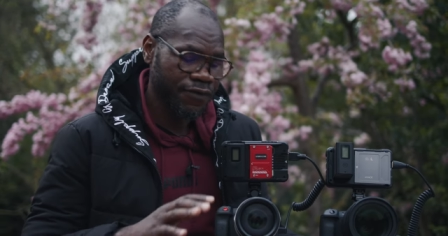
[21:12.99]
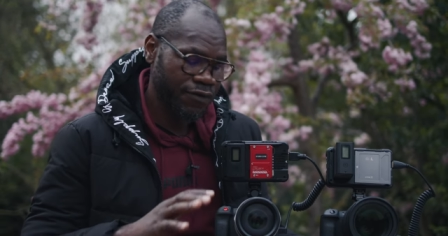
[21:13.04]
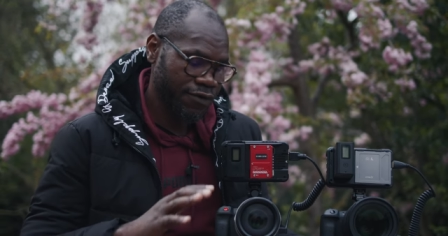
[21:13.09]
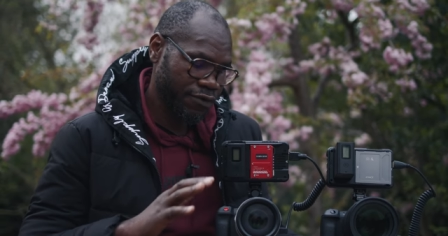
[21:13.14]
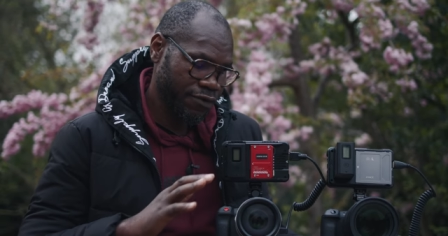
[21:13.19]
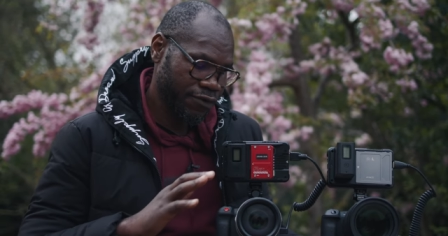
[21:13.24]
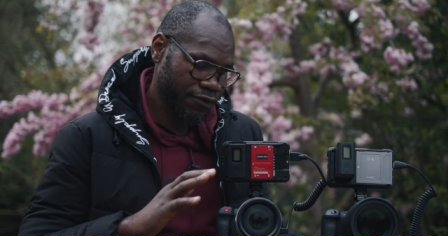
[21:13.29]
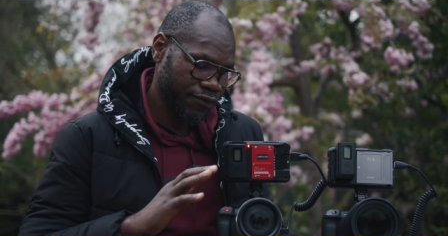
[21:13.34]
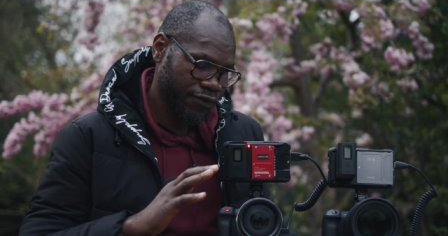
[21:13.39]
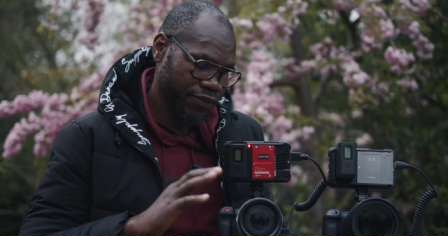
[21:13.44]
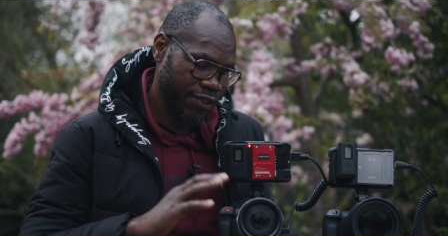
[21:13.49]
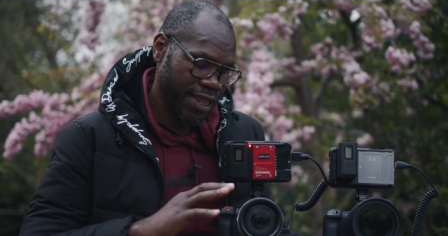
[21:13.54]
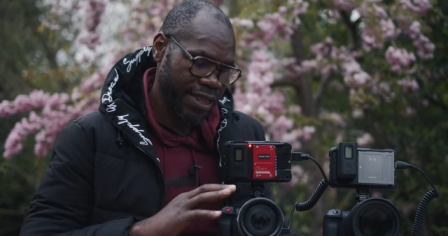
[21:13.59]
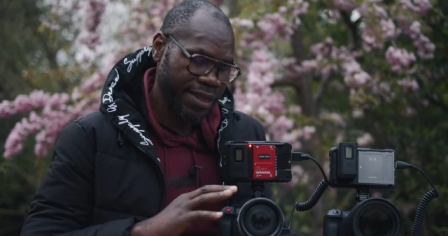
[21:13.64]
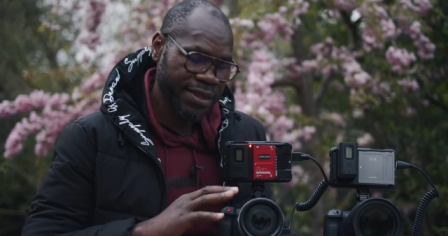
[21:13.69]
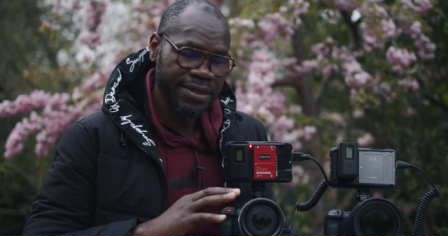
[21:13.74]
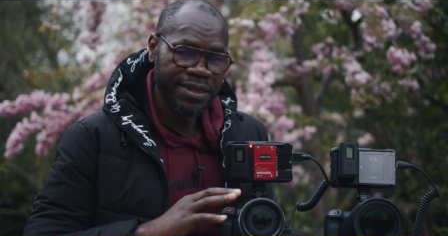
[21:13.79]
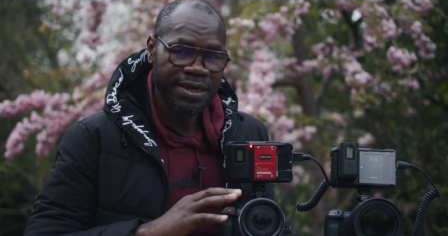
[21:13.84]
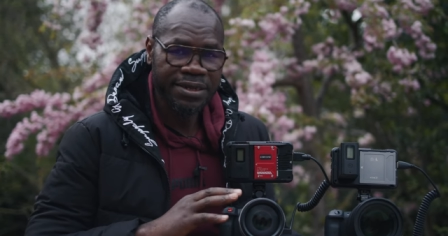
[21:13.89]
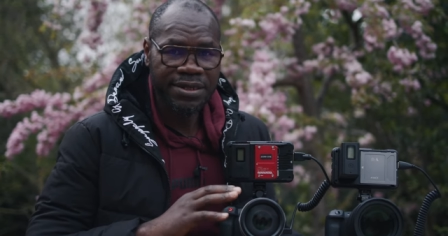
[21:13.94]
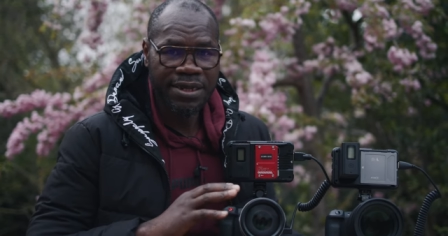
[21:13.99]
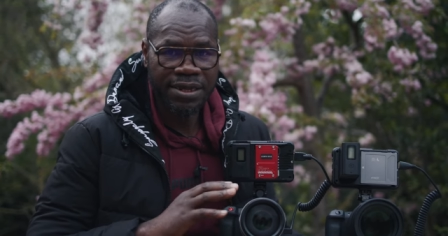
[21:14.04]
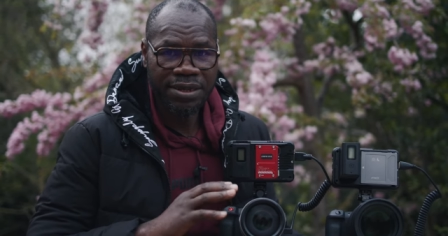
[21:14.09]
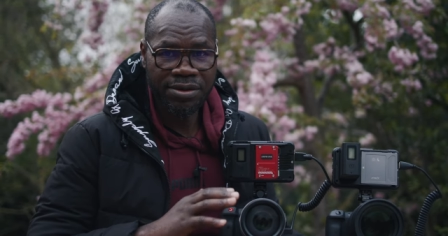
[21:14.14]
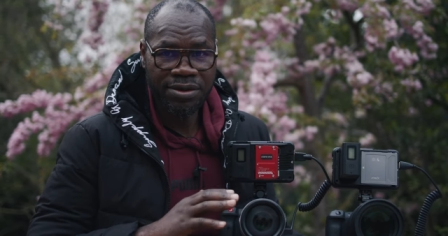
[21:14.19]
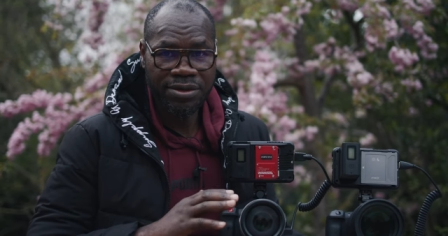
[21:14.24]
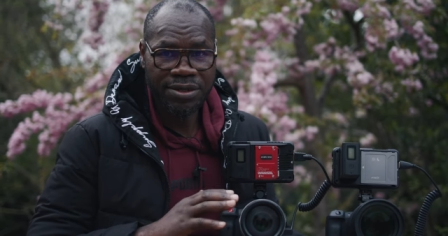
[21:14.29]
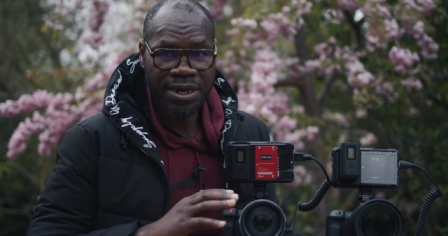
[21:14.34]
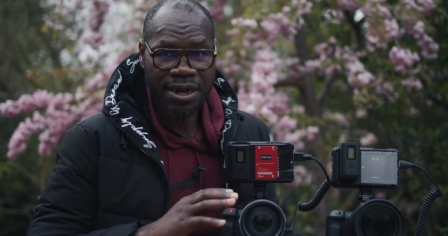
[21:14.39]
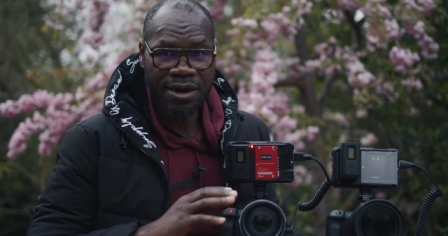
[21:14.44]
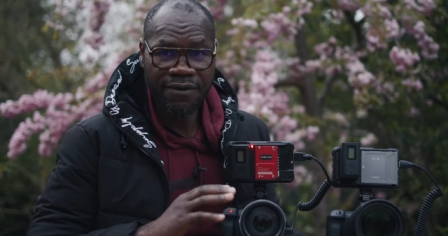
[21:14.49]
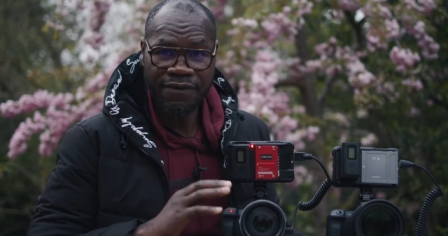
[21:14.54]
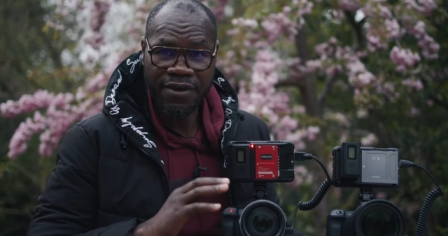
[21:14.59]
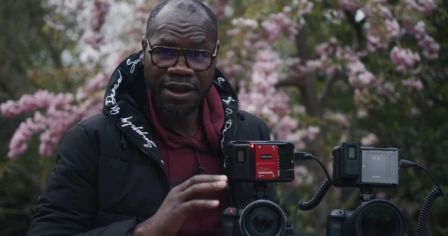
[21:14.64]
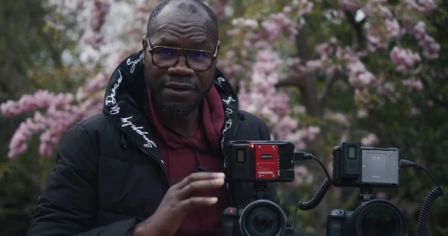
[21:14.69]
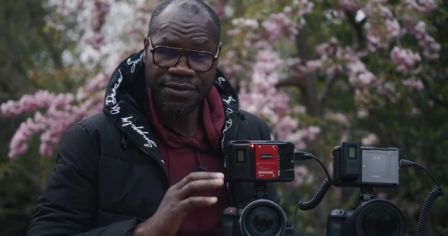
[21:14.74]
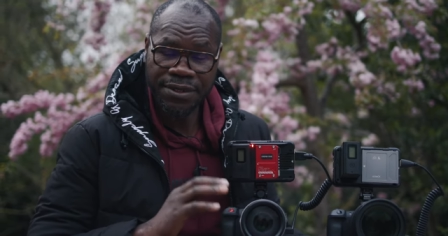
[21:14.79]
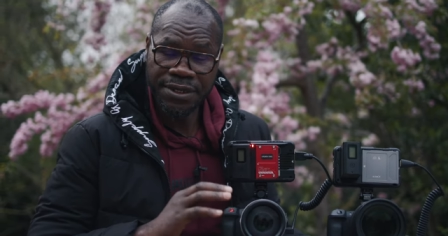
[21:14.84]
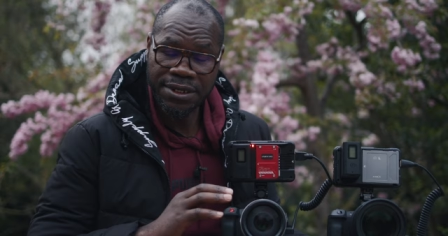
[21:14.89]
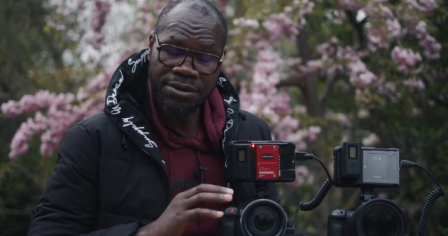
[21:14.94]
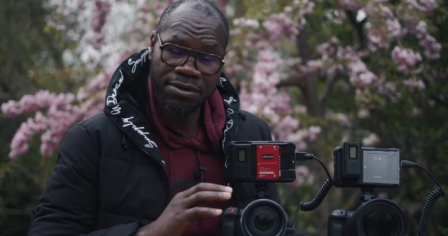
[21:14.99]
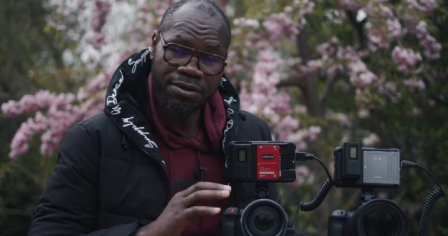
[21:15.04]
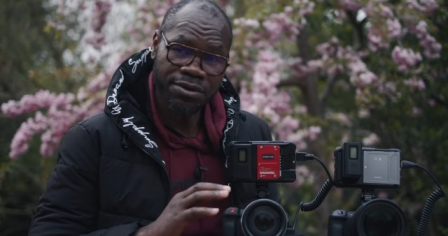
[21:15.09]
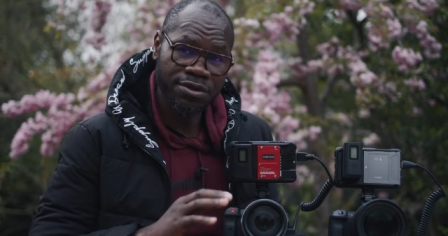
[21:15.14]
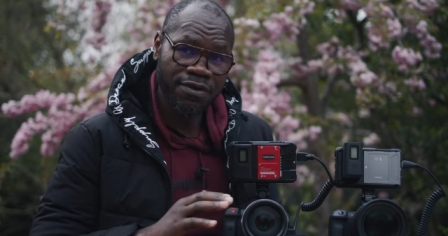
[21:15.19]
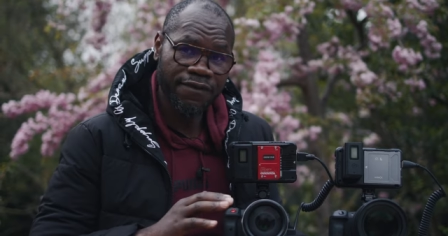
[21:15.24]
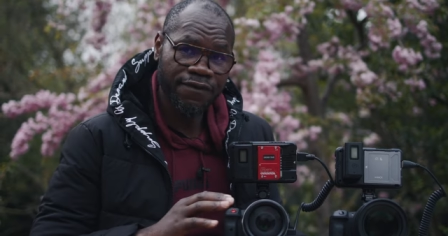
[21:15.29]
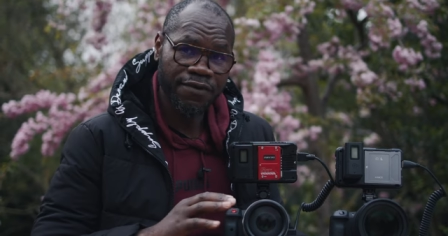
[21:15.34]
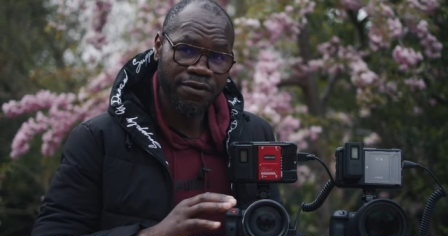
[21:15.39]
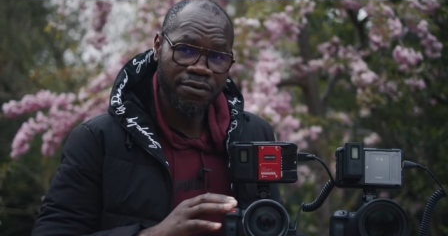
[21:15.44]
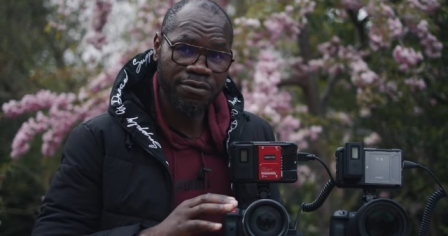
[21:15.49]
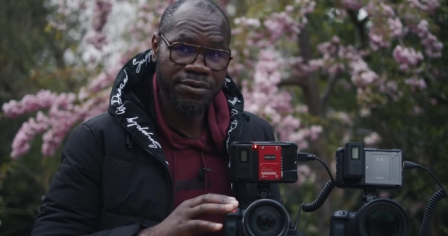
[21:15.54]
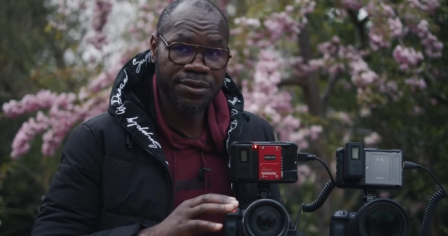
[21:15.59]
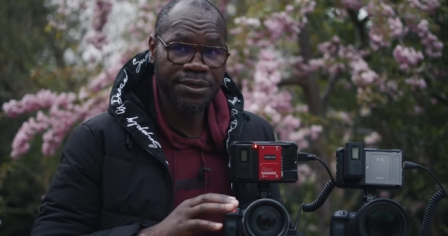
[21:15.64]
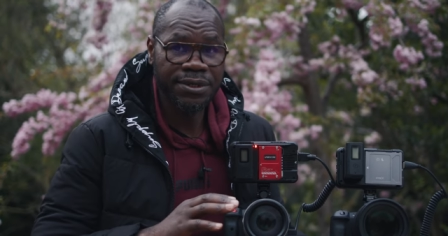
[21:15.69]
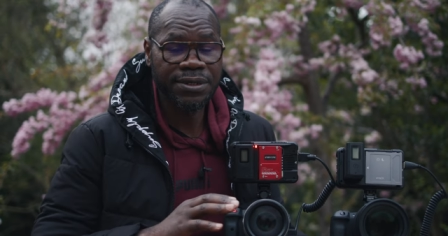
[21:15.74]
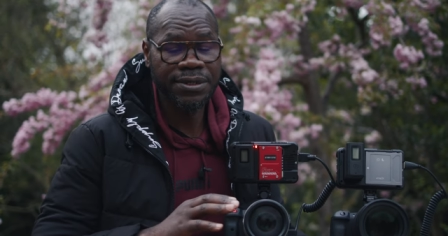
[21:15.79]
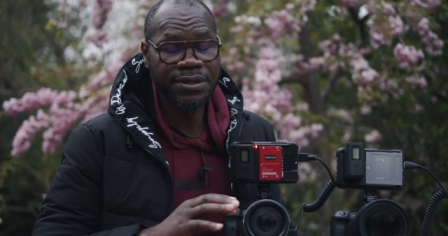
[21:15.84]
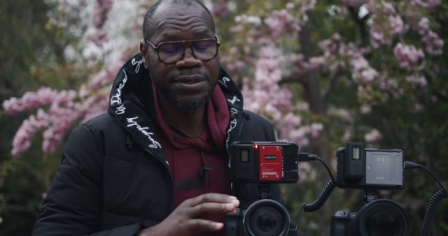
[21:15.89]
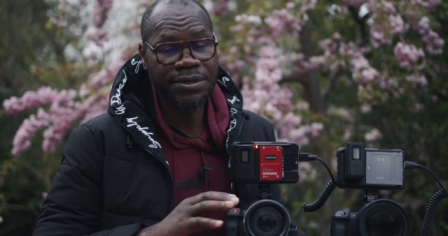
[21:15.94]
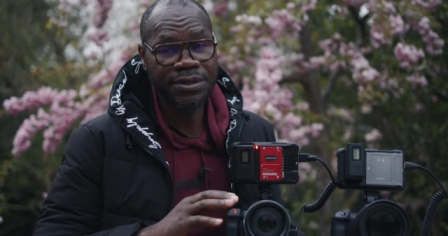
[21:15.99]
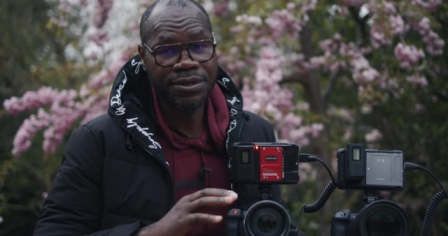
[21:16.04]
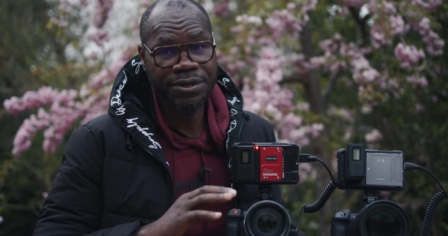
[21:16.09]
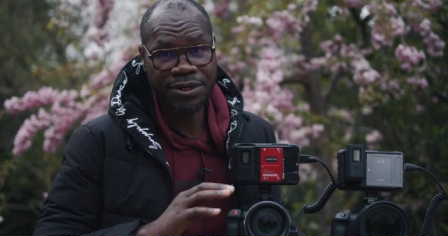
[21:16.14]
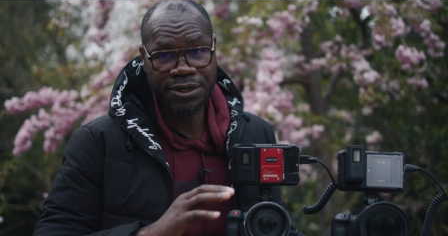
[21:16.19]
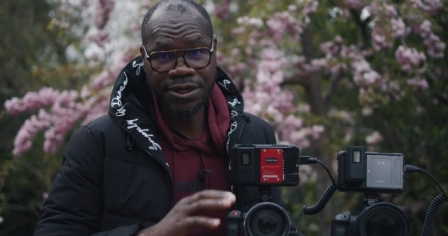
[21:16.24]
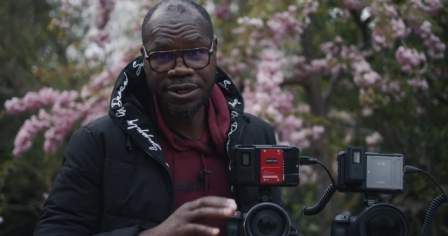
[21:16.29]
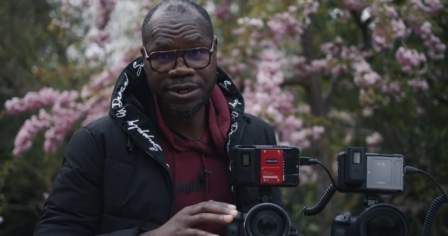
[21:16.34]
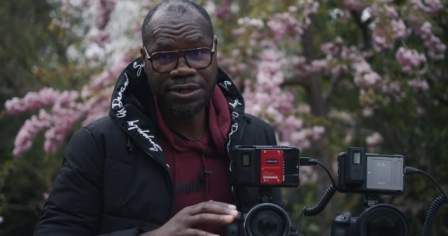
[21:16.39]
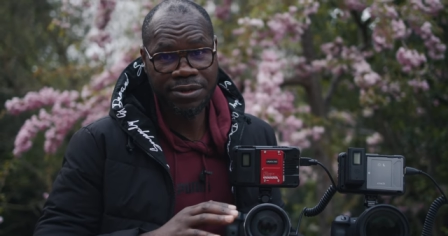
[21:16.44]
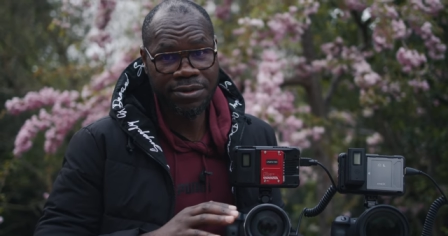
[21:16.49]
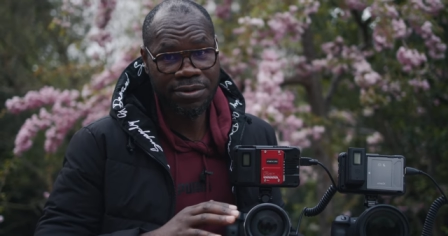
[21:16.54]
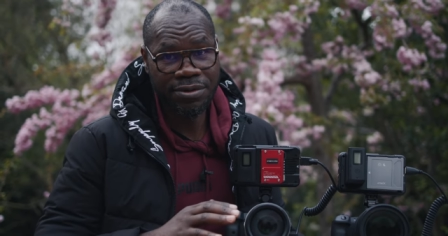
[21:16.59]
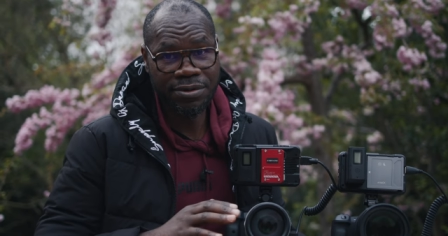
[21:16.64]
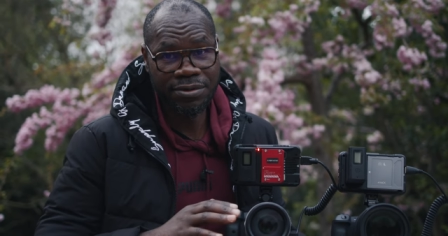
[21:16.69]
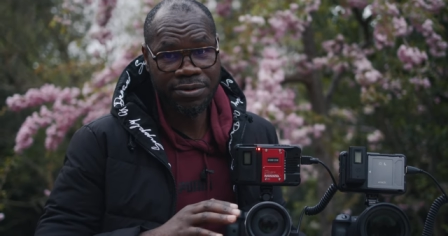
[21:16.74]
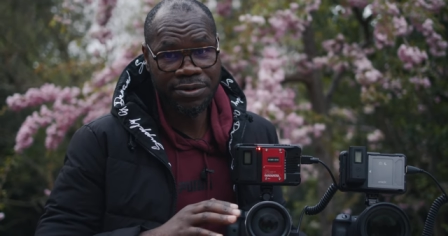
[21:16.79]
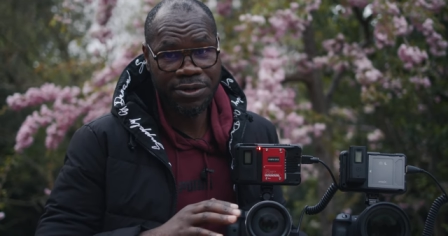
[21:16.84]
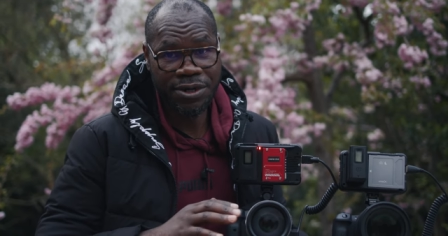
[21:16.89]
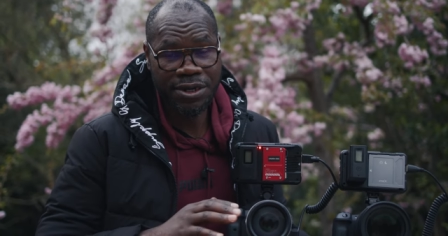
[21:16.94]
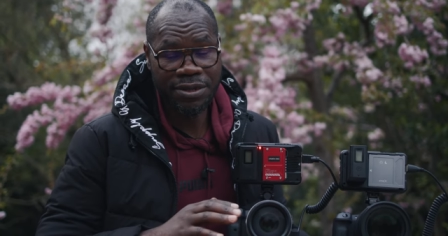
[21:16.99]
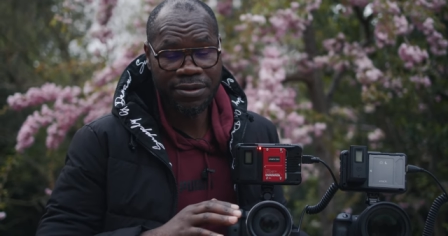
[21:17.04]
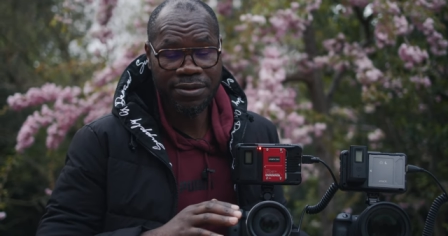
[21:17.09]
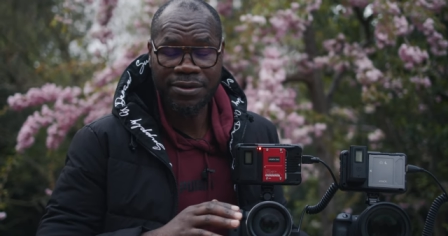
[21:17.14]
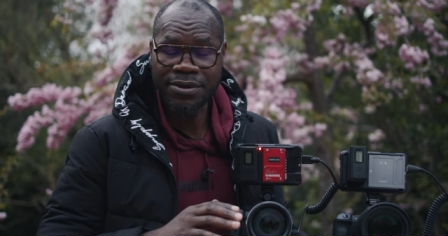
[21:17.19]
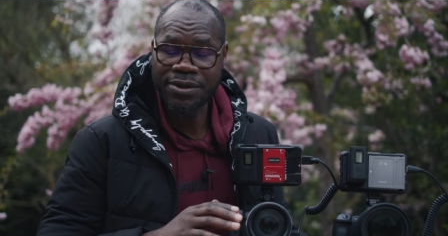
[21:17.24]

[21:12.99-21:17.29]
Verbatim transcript: you think that the EOS R5C autofocus is really no great,